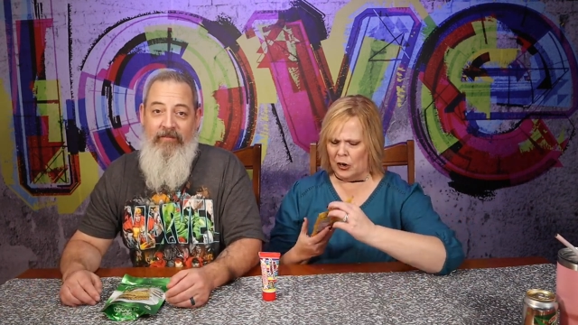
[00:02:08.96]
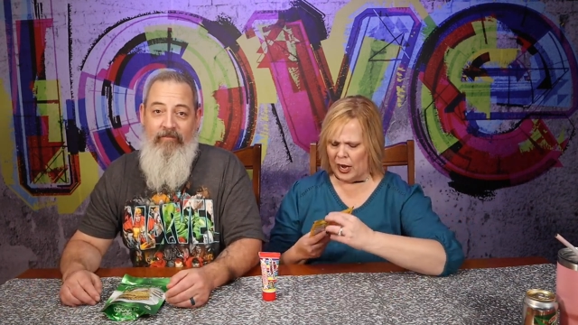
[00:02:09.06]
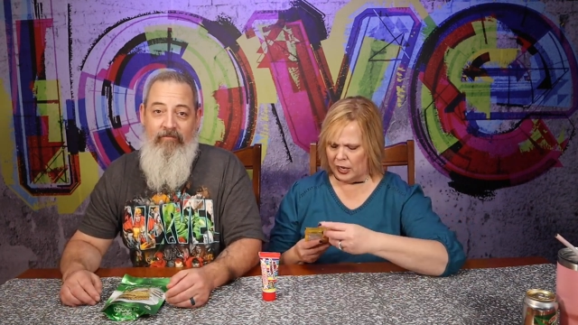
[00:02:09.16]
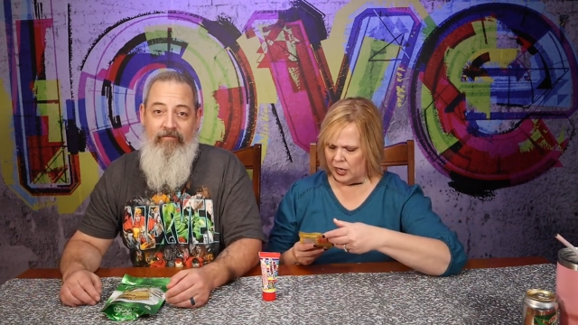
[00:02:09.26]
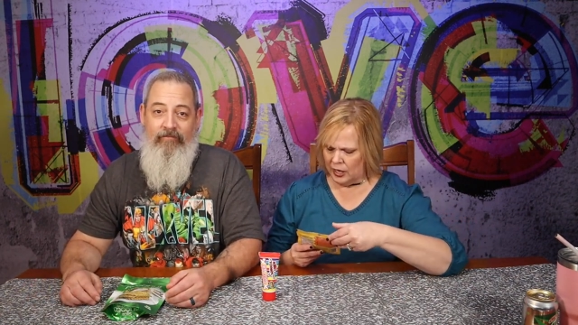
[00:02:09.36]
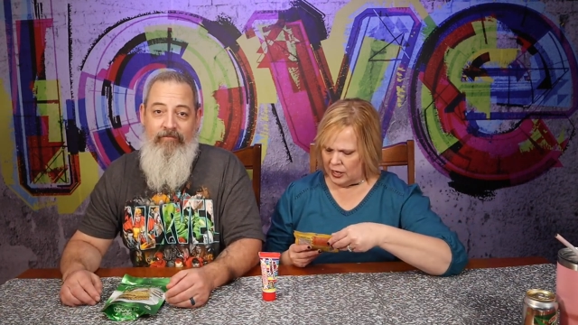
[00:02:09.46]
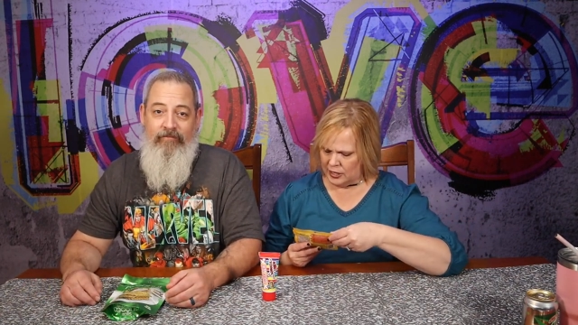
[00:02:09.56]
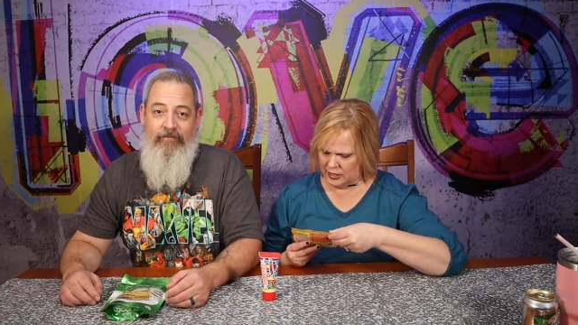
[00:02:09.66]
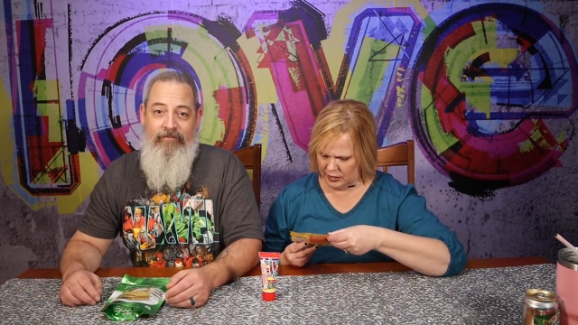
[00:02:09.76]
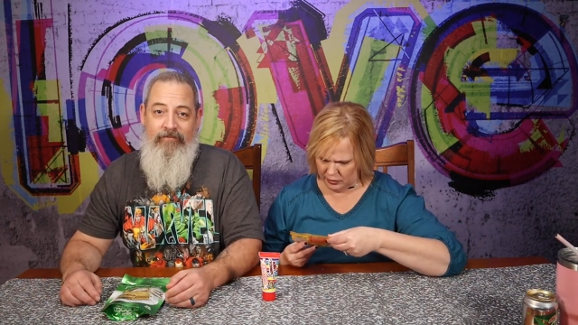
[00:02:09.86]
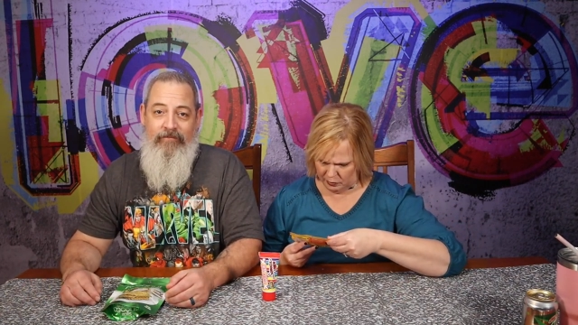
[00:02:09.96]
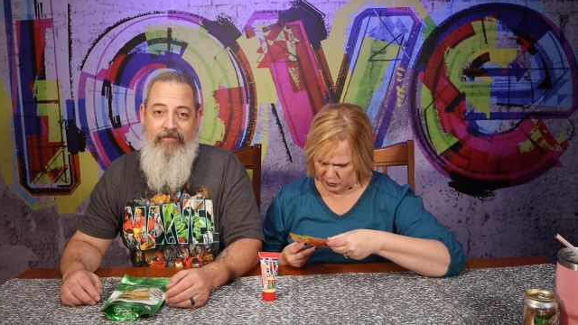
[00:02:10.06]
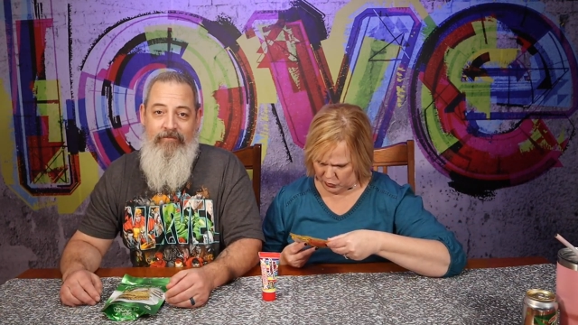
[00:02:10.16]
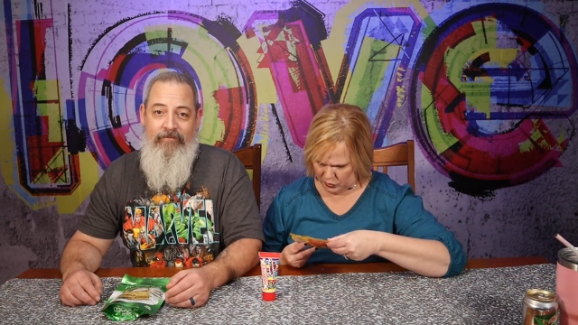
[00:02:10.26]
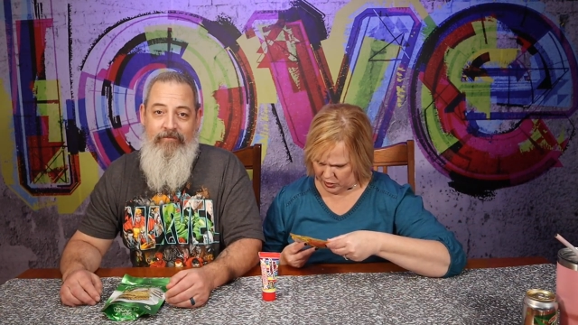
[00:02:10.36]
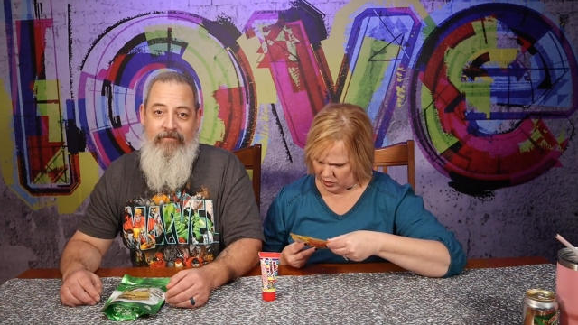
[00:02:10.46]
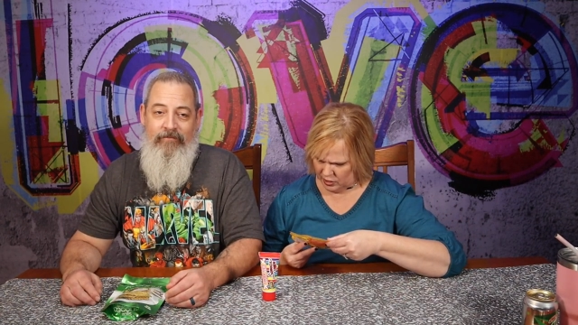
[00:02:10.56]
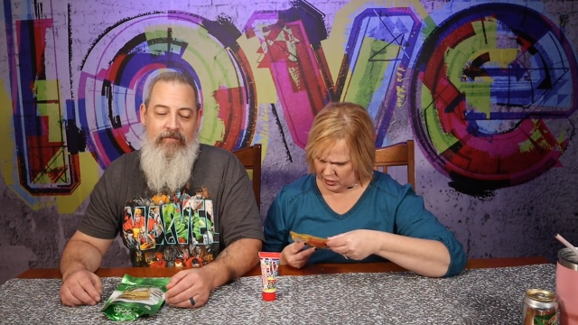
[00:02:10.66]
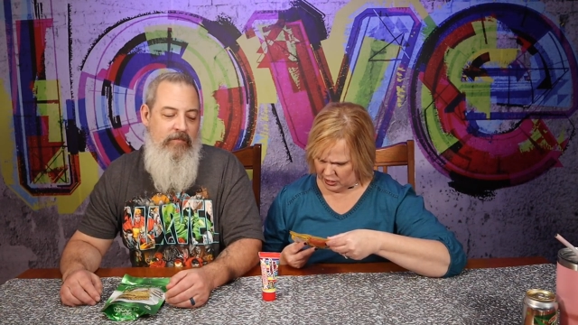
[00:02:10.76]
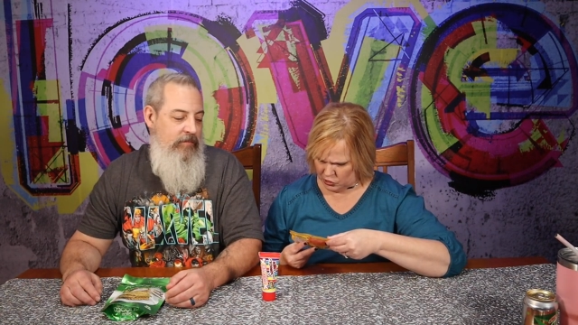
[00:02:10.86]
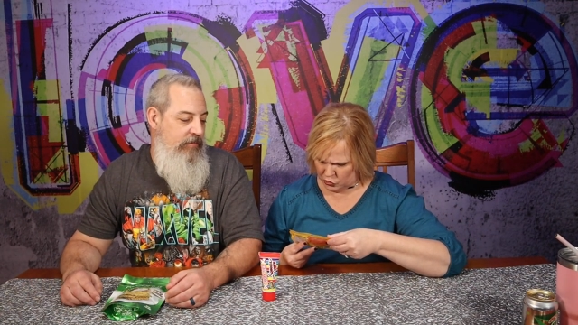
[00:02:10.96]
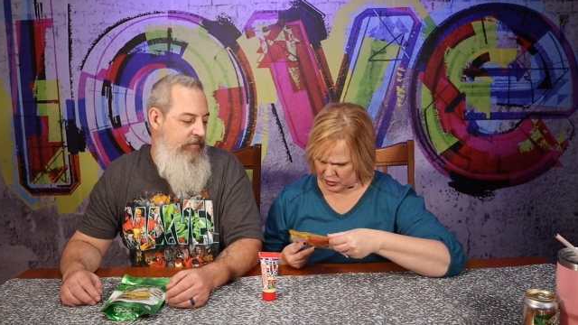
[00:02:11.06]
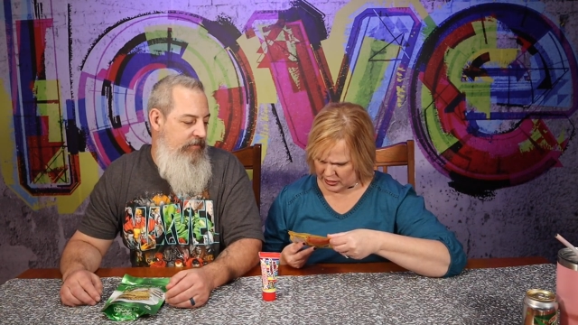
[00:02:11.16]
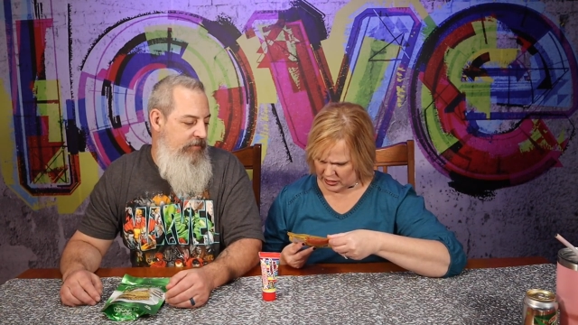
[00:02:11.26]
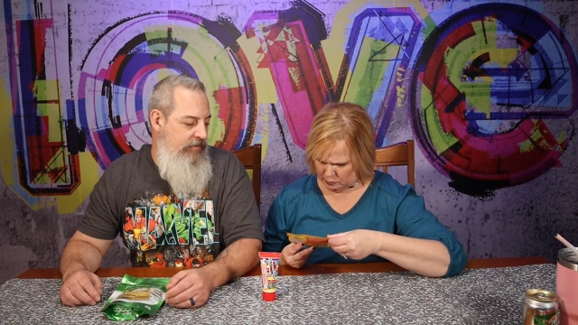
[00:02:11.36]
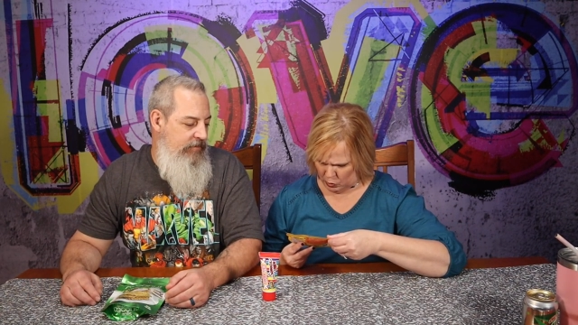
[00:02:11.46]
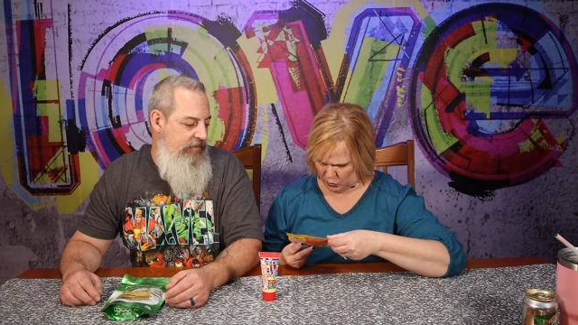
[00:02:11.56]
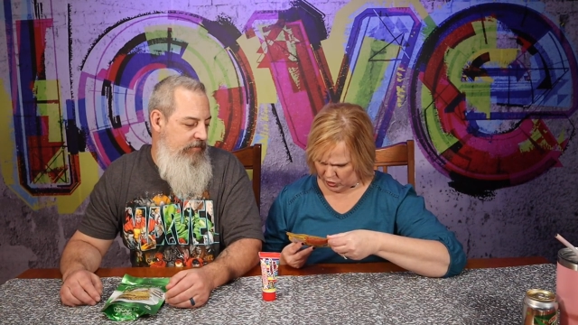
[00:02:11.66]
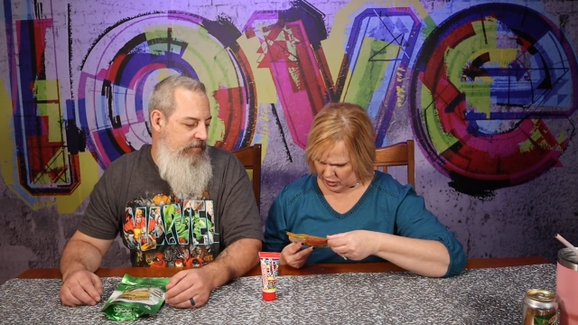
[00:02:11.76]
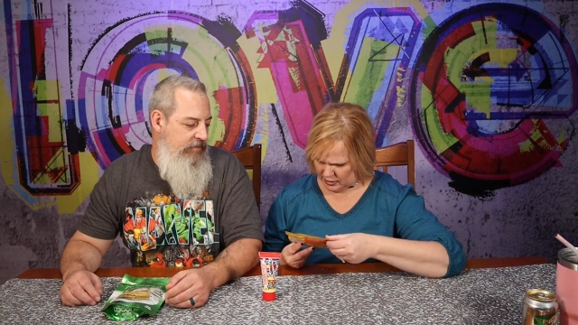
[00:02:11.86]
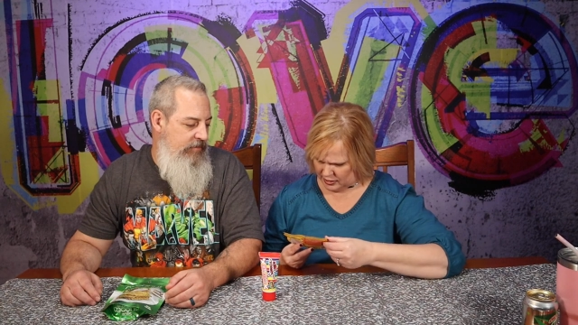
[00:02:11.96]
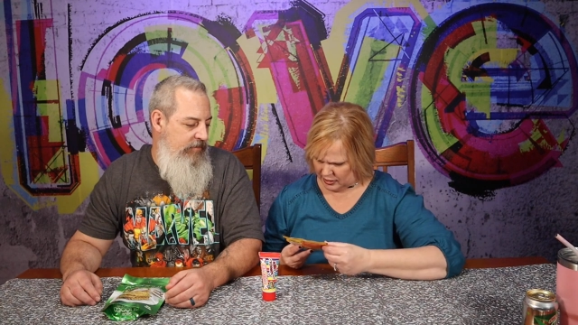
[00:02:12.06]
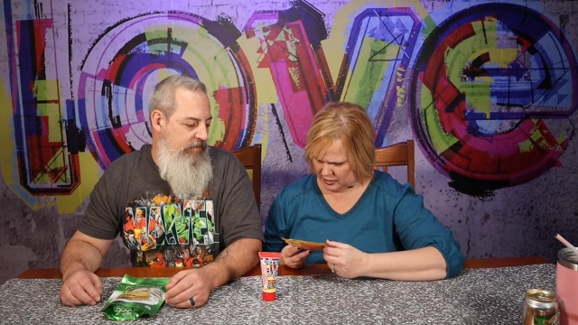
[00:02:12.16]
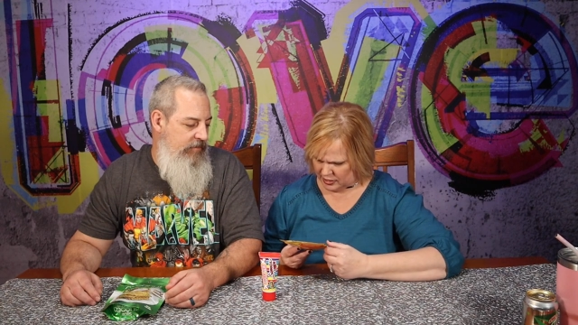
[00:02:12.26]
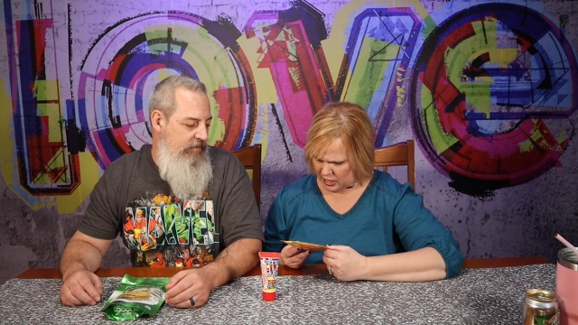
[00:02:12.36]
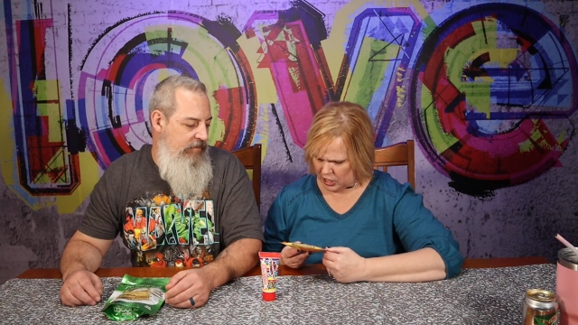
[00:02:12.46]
Speaker 1: All right, Tillamook Country Smoker. It says